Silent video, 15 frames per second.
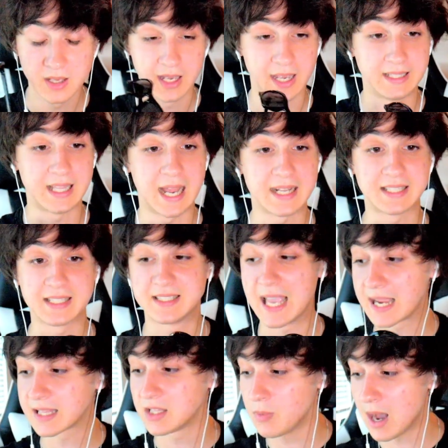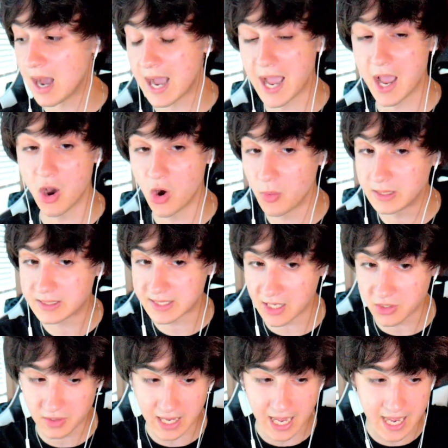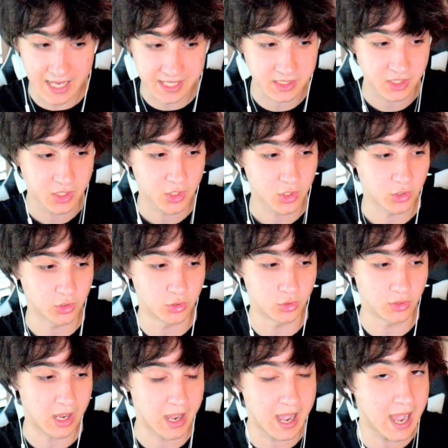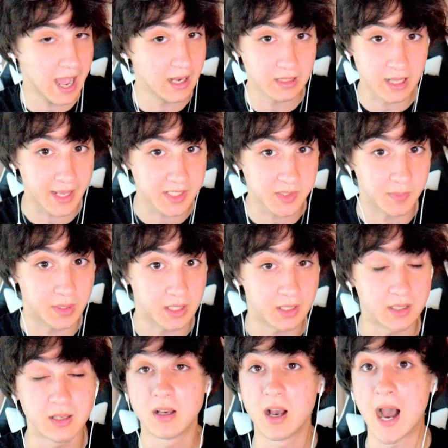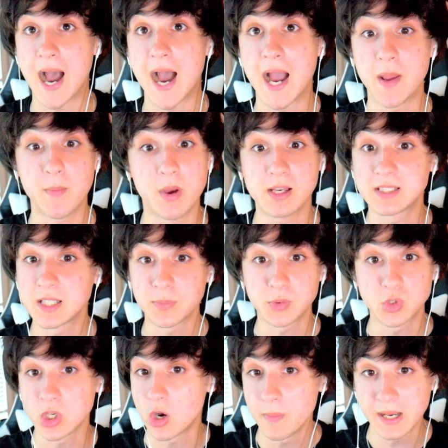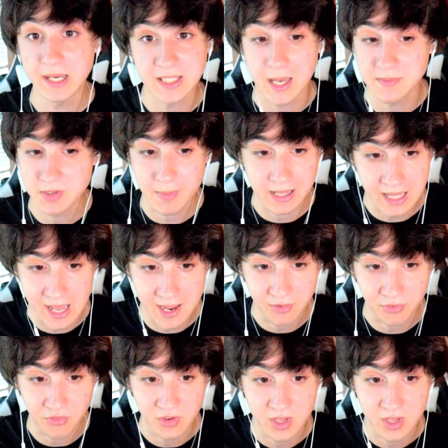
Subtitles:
And that is exactly why I always tell you guys, do not idolize me. I messed up so many times in my life.